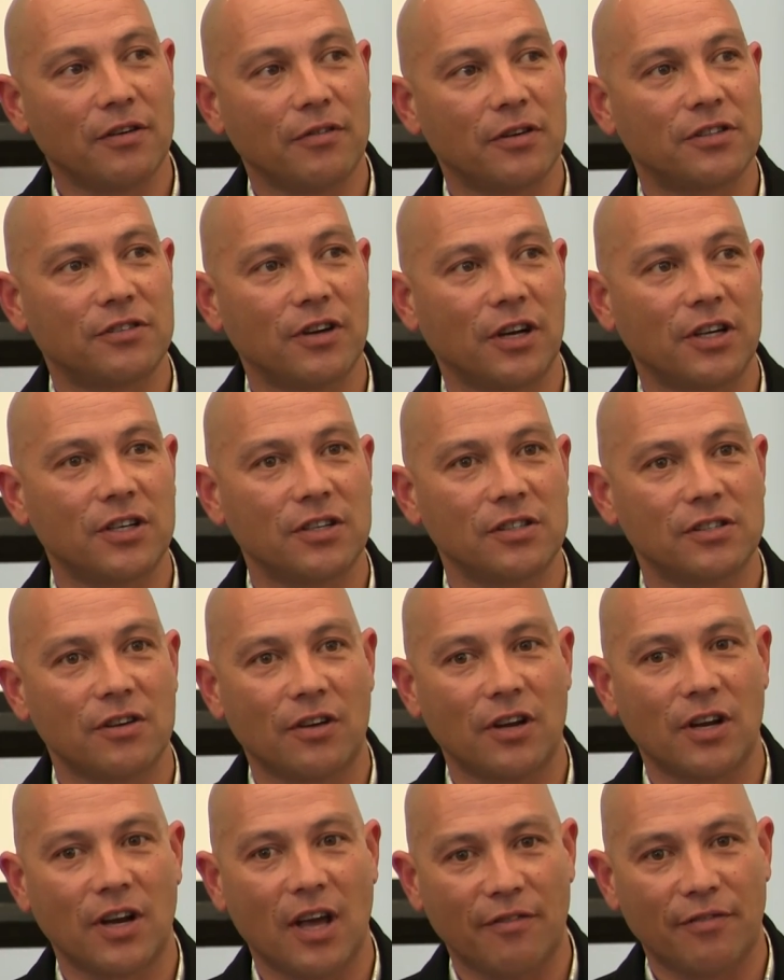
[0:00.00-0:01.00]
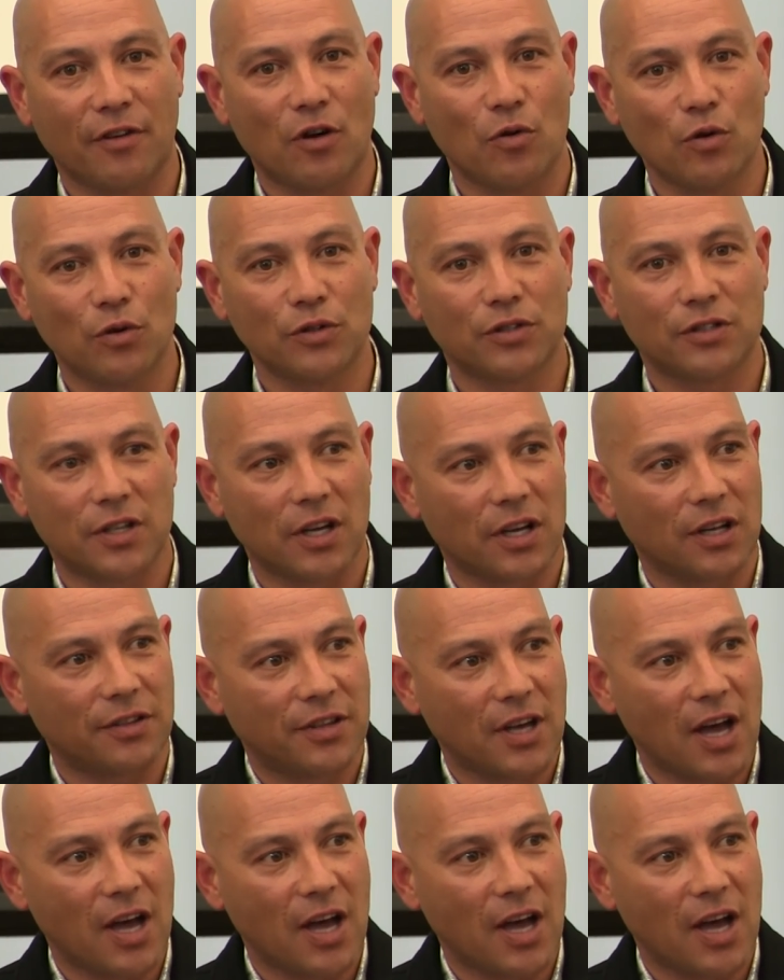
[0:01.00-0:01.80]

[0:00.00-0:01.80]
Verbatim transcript: the restrictions on it have caused the,